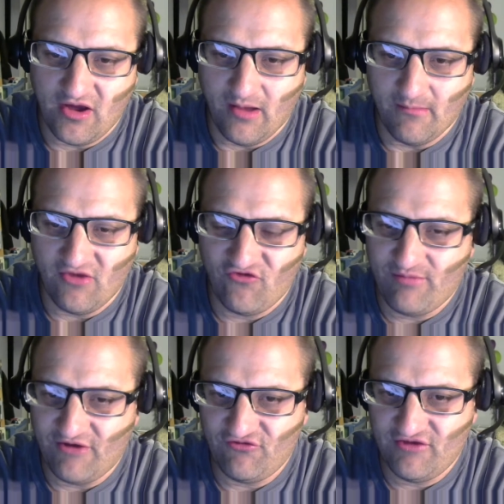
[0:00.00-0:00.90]

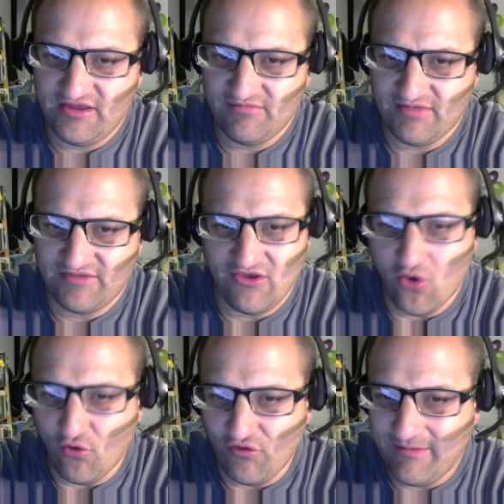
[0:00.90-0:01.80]
Especially, like, the
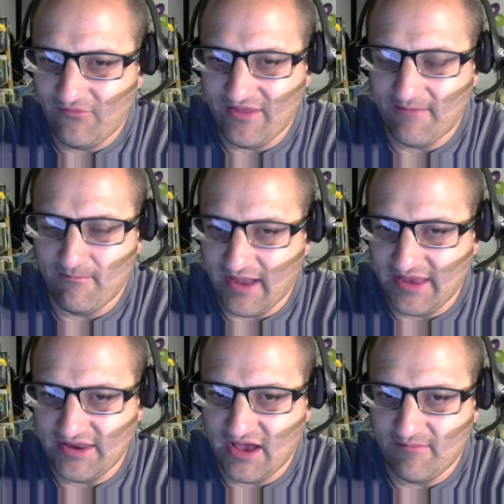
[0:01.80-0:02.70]
only people that might
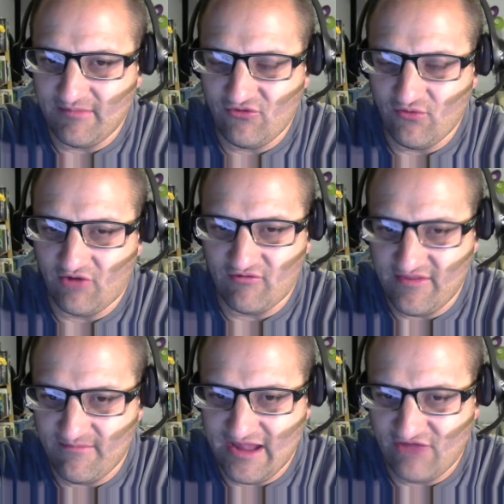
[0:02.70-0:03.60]
not be doing great in
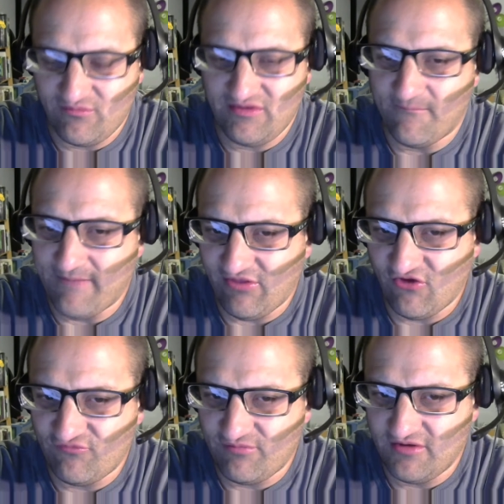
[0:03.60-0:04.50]
the match would be the
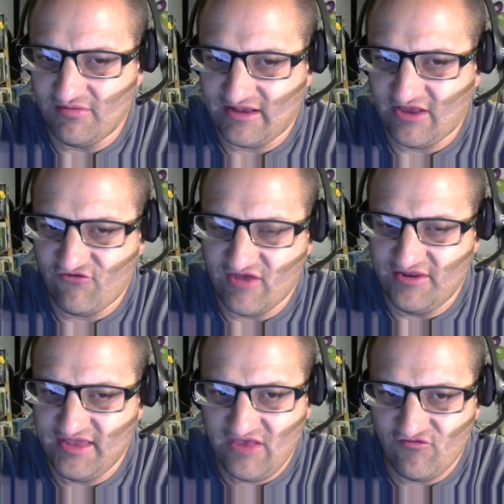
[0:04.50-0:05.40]
Bellas, but like I said,
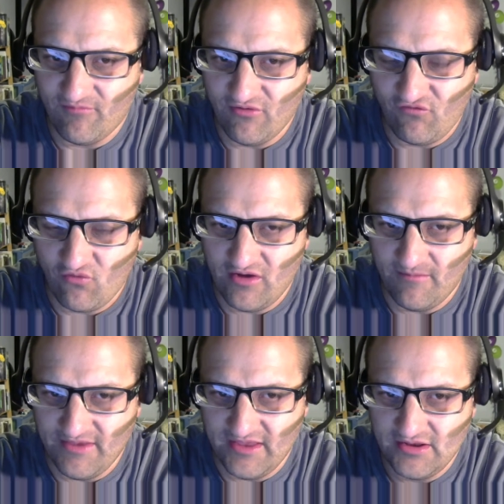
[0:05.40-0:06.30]
Nikki's improved quite a
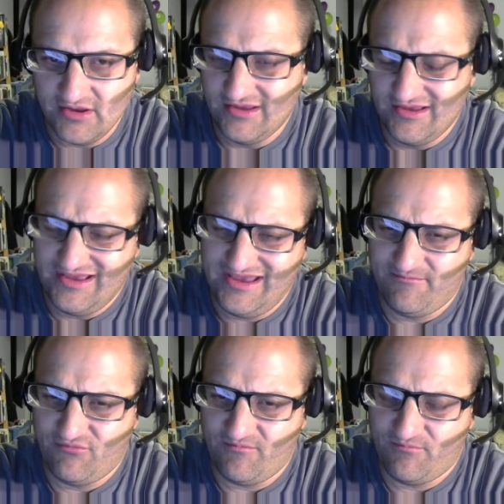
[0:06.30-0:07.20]
bit.
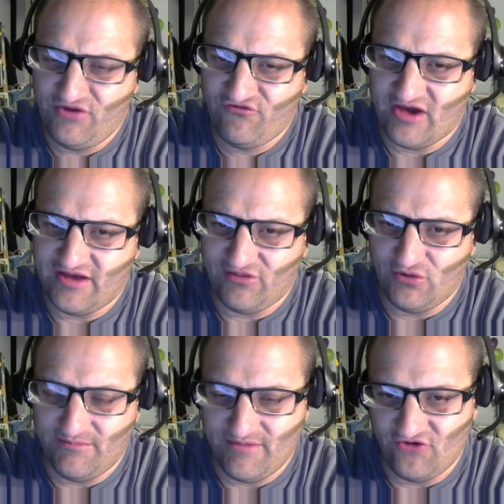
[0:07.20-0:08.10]
And Bree's gotten a little
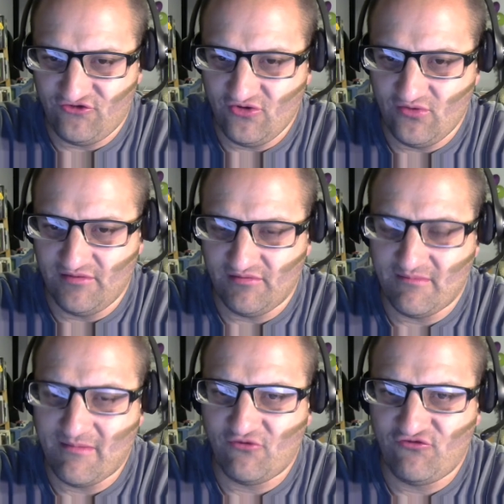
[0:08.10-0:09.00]
bit better, too. And I
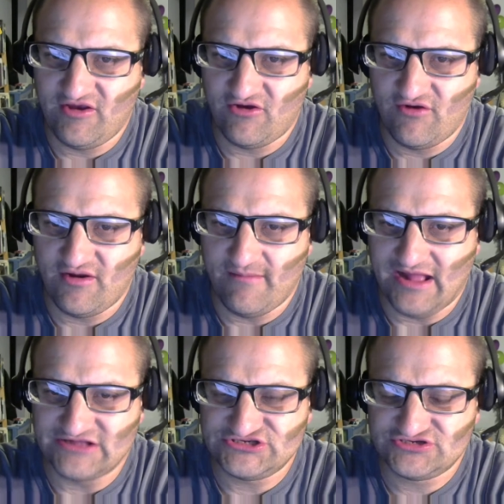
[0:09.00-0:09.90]
remember seeing her in a
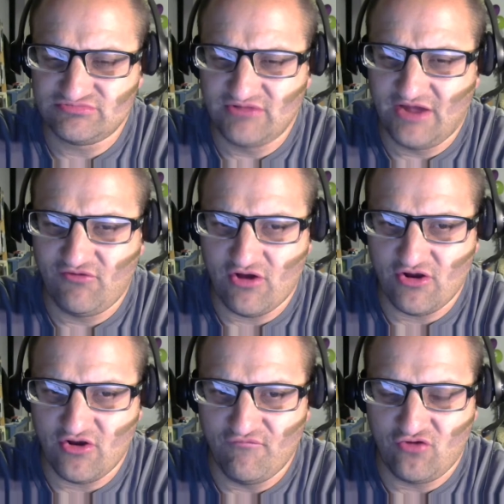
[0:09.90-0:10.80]
match not too
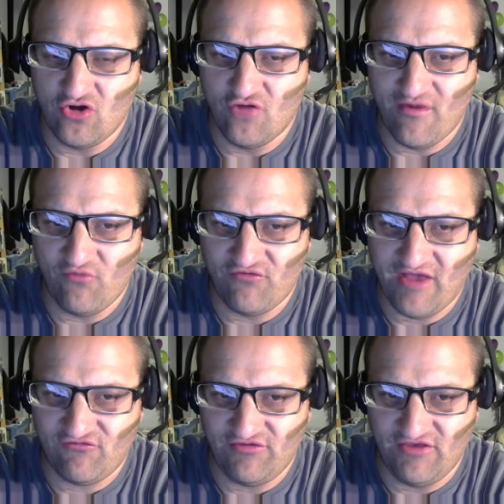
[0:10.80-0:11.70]
long ago that was
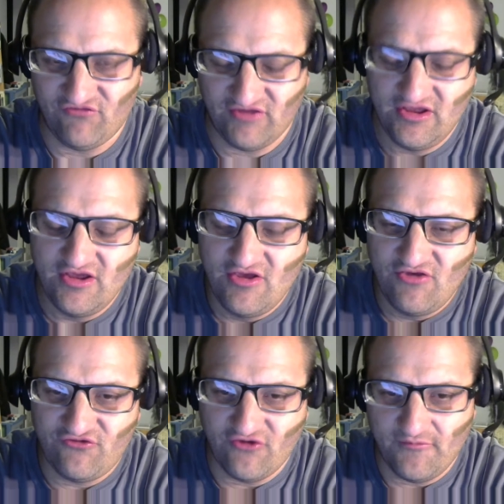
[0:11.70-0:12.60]
actually decent. So